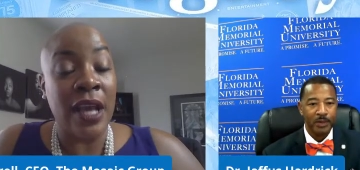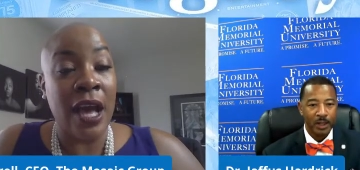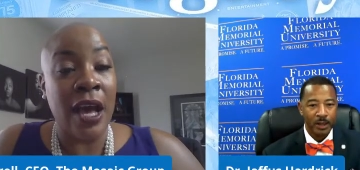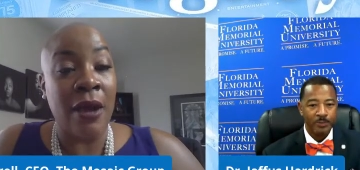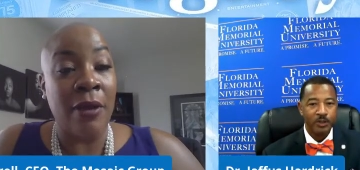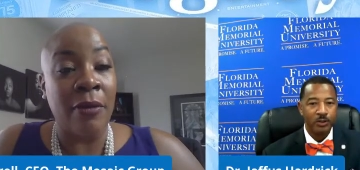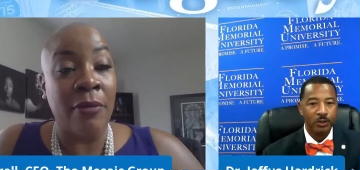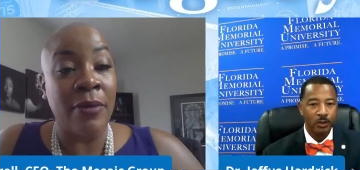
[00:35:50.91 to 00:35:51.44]

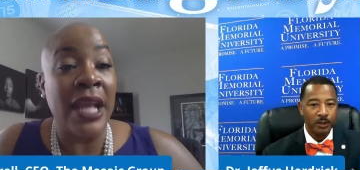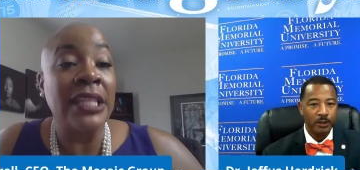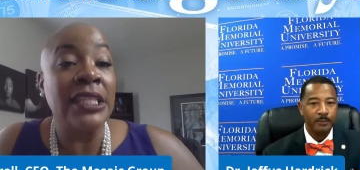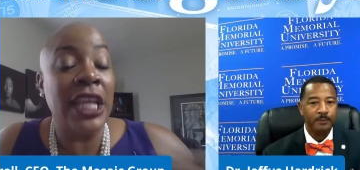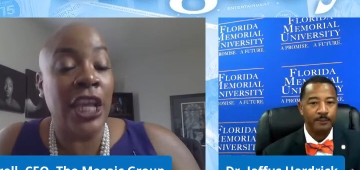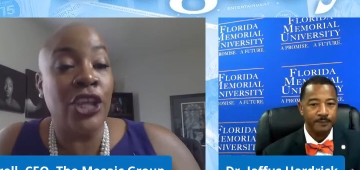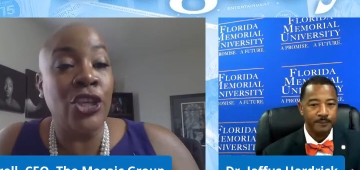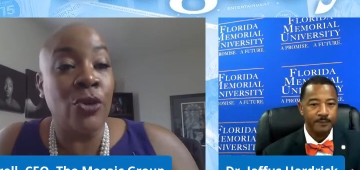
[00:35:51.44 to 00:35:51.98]
Speaker 1: Um, not
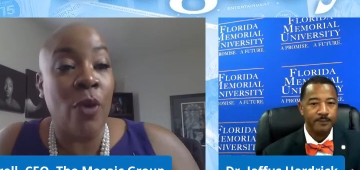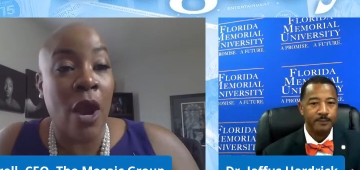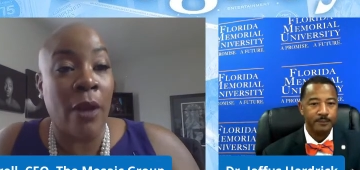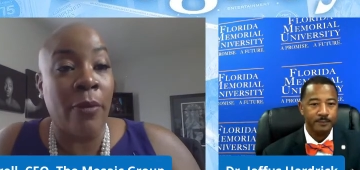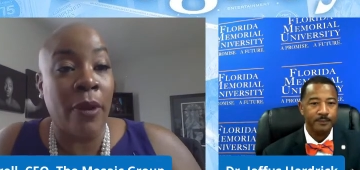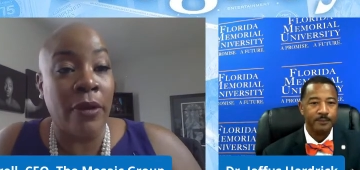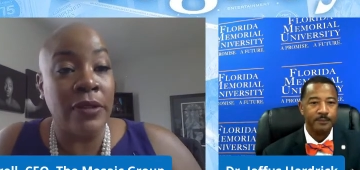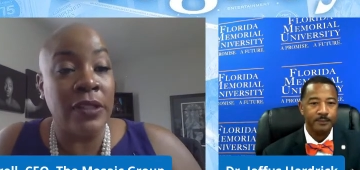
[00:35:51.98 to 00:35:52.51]
saying you
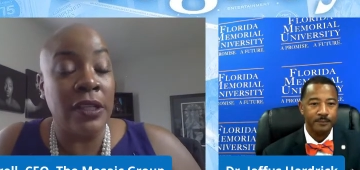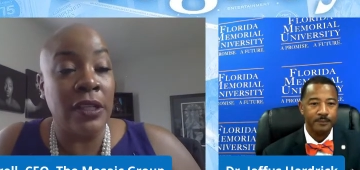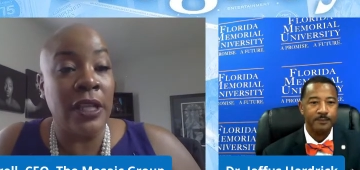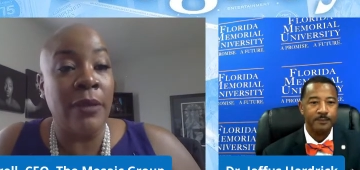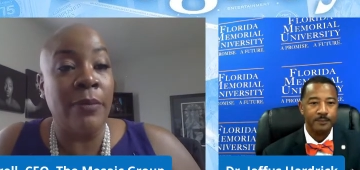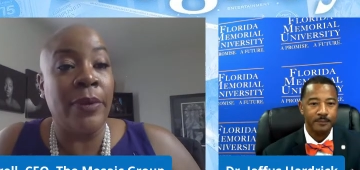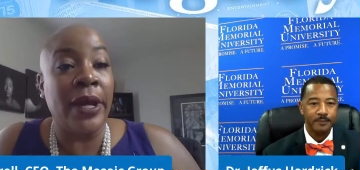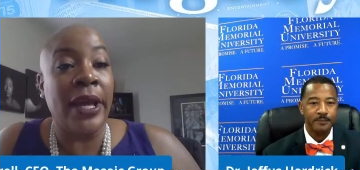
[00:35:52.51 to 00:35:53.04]
are
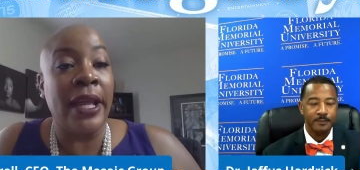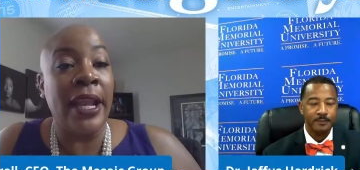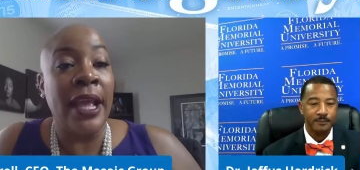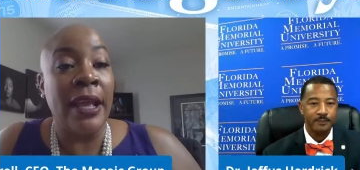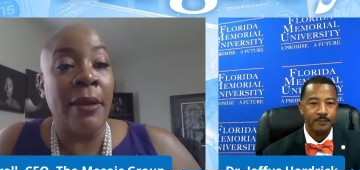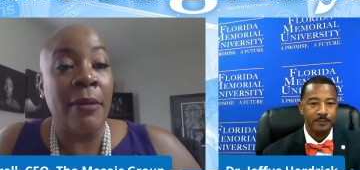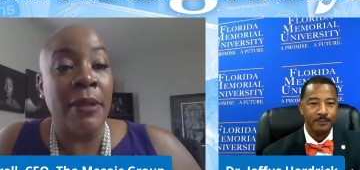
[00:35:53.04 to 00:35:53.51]
personally, but